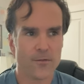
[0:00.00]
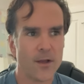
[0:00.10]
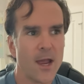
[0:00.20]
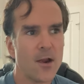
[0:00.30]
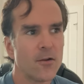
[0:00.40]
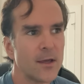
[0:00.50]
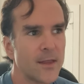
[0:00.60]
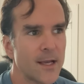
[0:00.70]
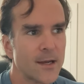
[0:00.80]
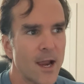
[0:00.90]
of area,
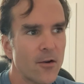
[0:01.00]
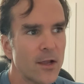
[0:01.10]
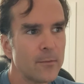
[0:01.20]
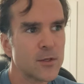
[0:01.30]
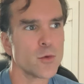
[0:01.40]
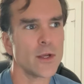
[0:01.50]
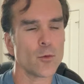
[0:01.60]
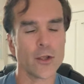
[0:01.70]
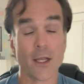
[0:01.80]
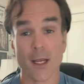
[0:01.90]
that area in between
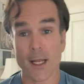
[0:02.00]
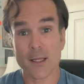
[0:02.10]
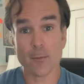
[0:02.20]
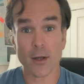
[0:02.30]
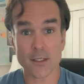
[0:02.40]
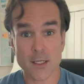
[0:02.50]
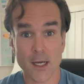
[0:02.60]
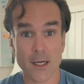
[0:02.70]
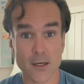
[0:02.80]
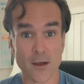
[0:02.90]
where you can get the belt
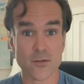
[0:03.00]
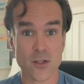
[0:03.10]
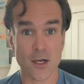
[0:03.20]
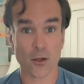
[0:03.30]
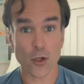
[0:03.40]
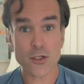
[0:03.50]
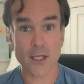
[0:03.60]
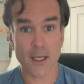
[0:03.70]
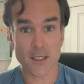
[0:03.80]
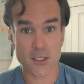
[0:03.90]
tight enough so that it looks
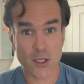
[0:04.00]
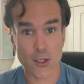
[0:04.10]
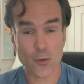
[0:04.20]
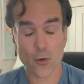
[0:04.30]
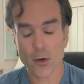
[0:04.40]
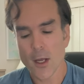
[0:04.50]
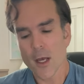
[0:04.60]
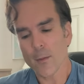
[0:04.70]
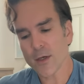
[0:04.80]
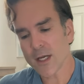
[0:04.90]
like it's secure,
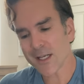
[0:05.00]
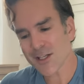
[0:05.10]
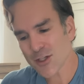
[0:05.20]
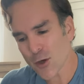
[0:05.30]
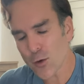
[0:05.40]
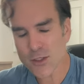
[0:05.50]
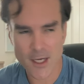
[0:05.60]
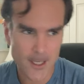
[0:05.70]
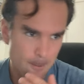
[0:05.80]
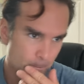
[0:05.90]
but not so
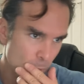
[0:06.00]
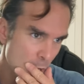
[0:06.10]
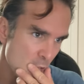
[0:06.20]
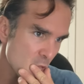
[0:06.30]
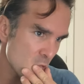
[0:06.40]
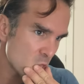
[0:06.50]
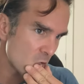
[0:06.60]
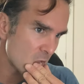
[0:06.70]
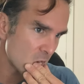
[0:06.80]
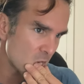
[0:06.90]
tight
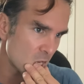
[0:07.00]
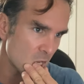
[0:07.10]
that,